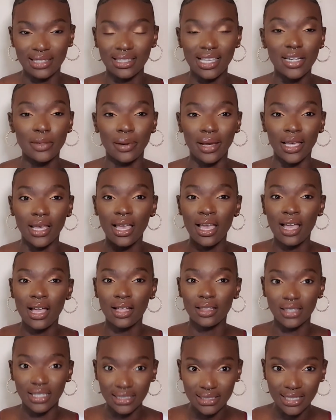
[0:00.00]
Anyway,
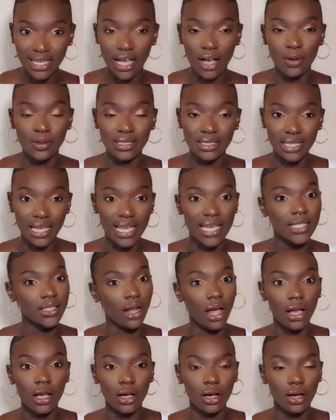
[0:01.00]
this girl is dating
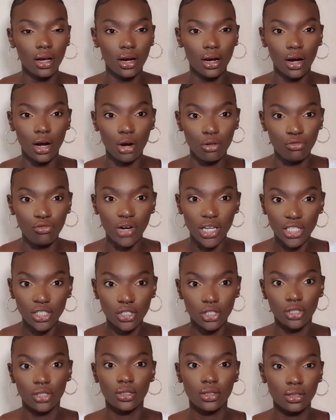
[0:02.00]
like a
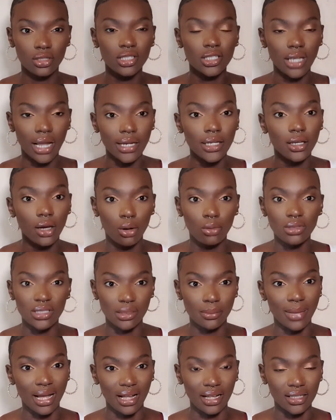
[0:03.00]
rich, slightly older
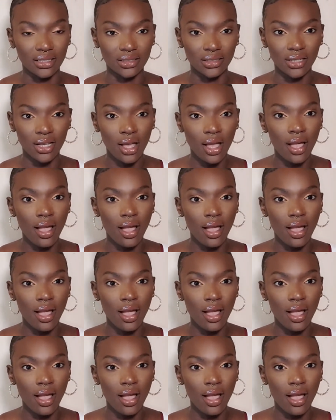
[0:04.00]
man,